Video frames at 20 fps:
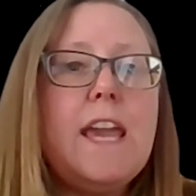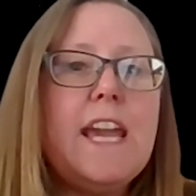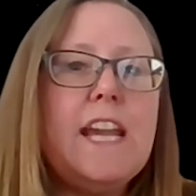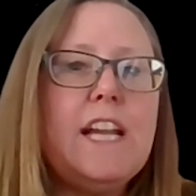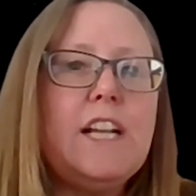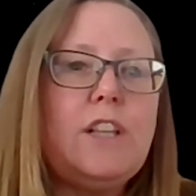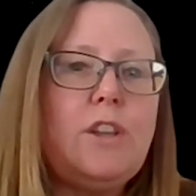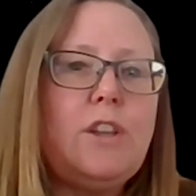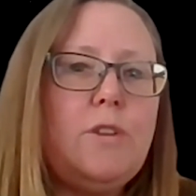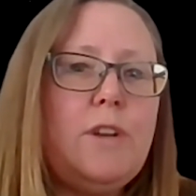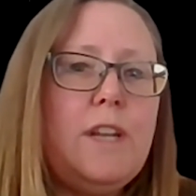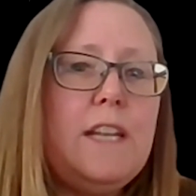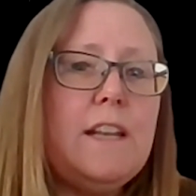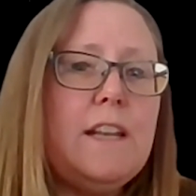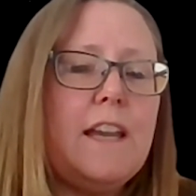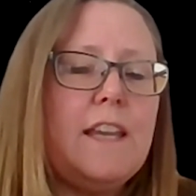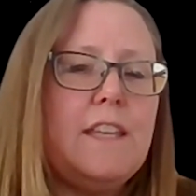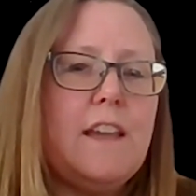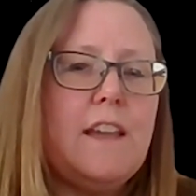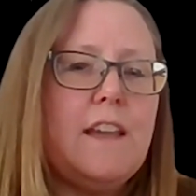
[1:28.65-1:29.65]
including
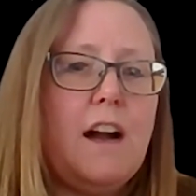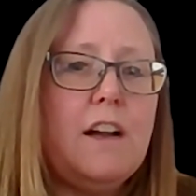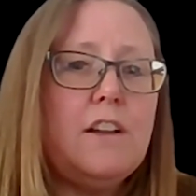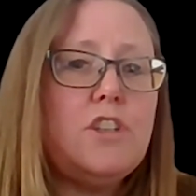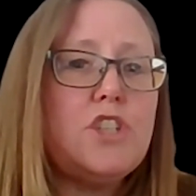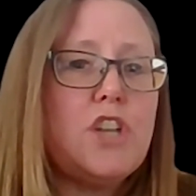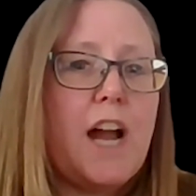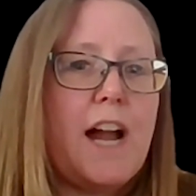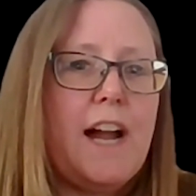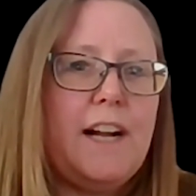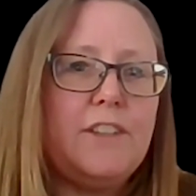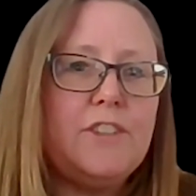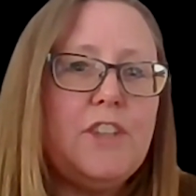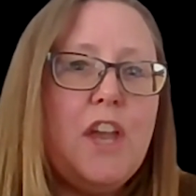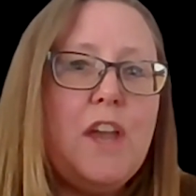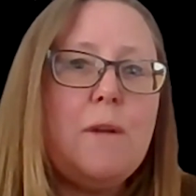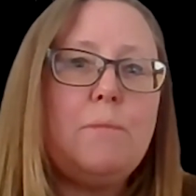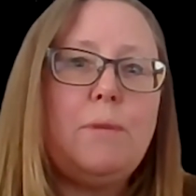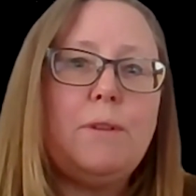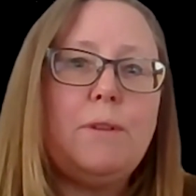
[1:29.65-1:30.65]
a young child
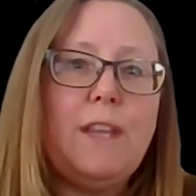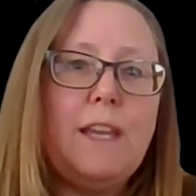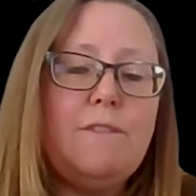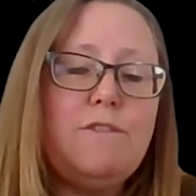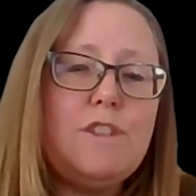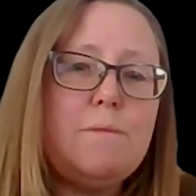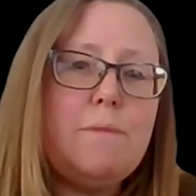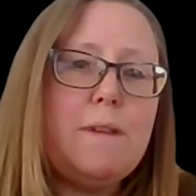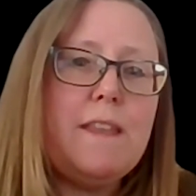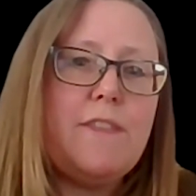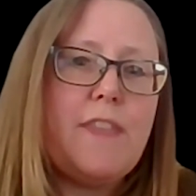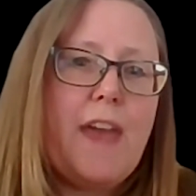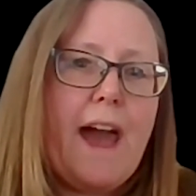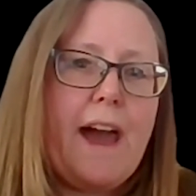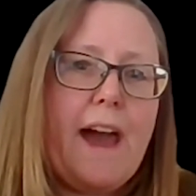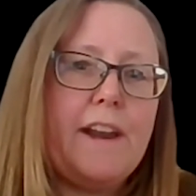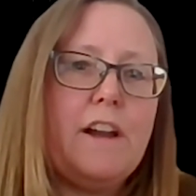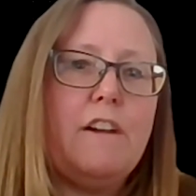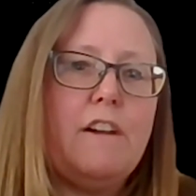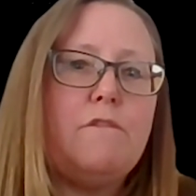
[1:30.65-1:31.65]
believed to be
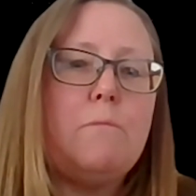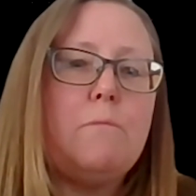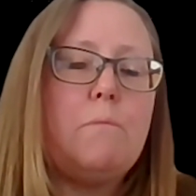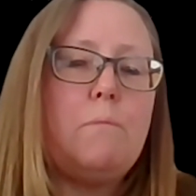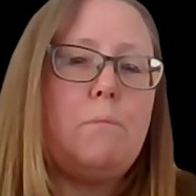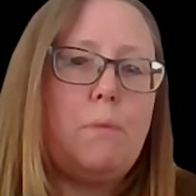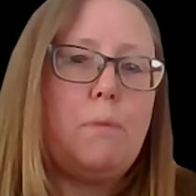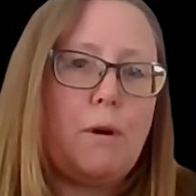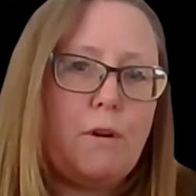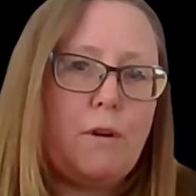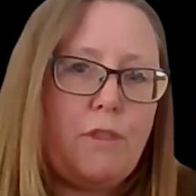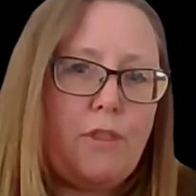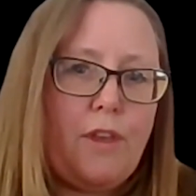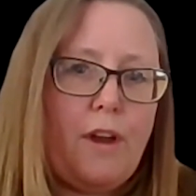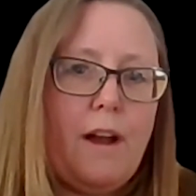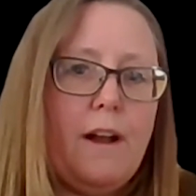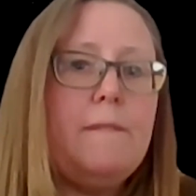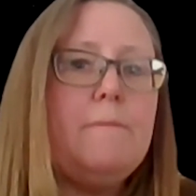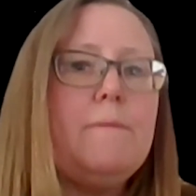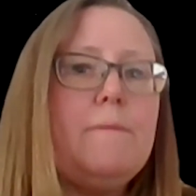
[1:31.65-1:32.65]
that of
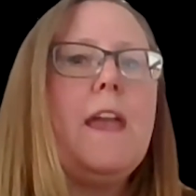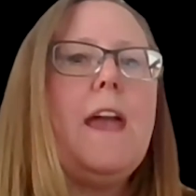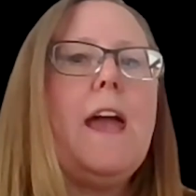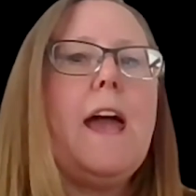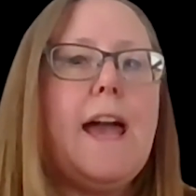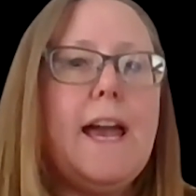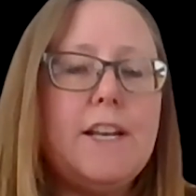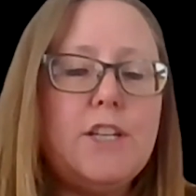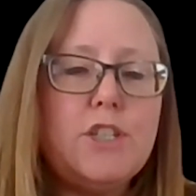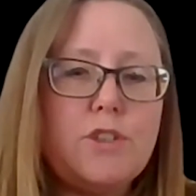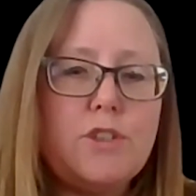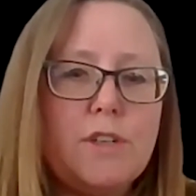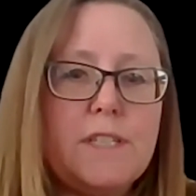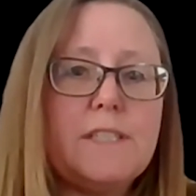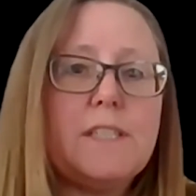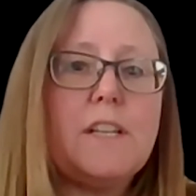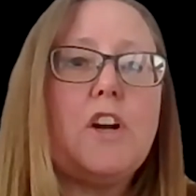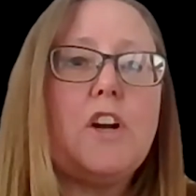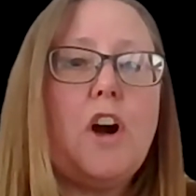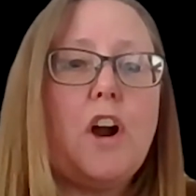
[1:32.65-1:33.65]
Bertha
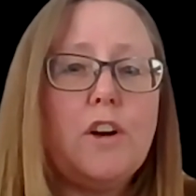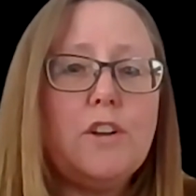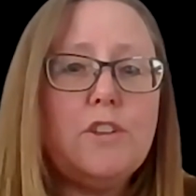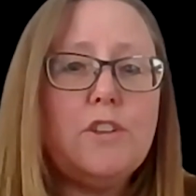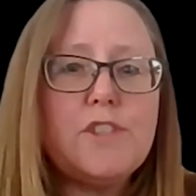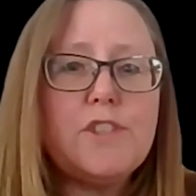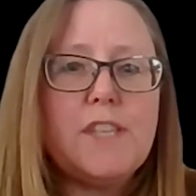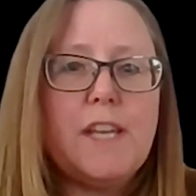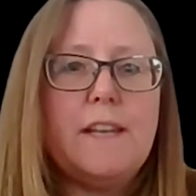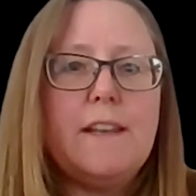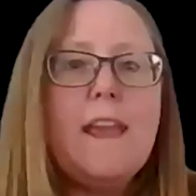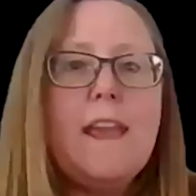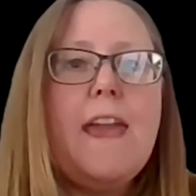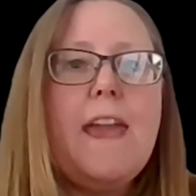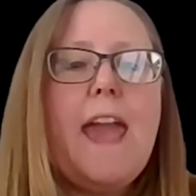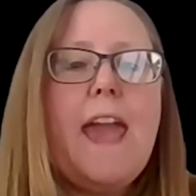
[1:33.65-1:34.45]
Andress Carlson.